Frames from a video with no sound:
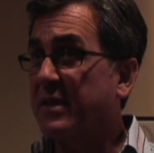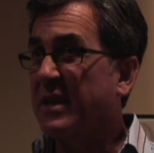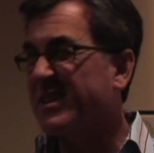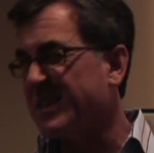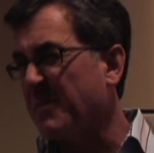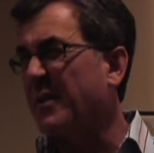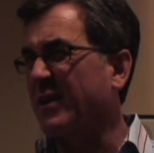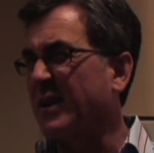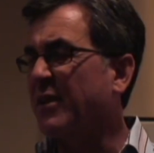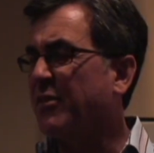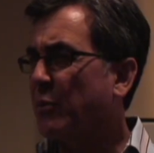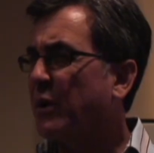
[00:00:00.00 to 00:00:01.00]
in
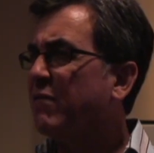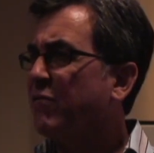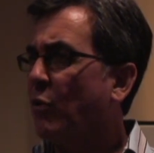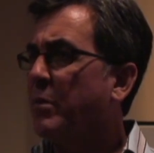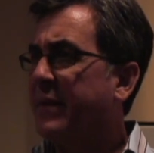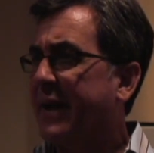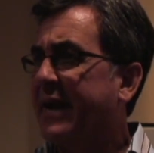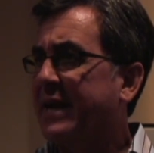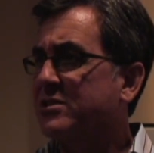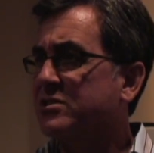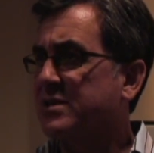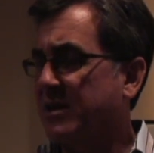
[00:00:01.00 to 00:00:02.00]
typically a 3 or 4
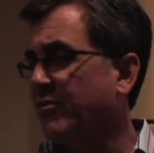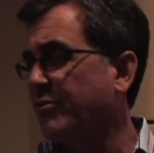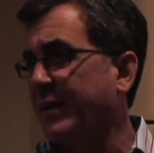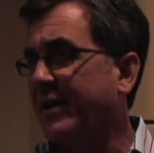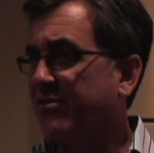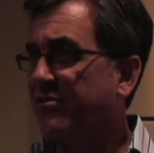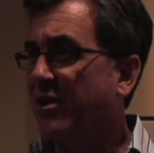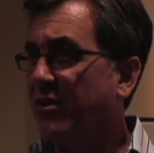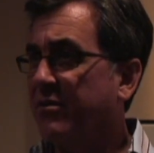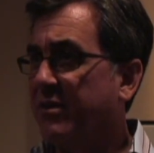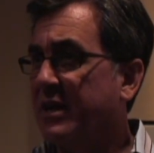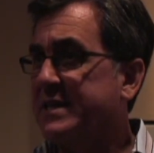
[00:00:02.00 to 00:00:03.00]
page single space
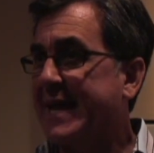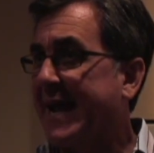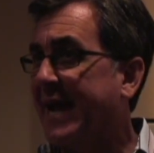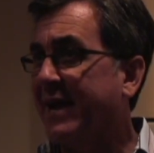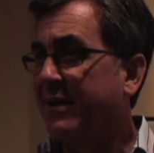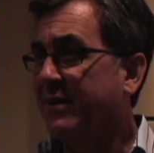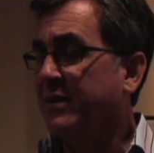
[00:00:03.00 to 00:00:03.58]
note a day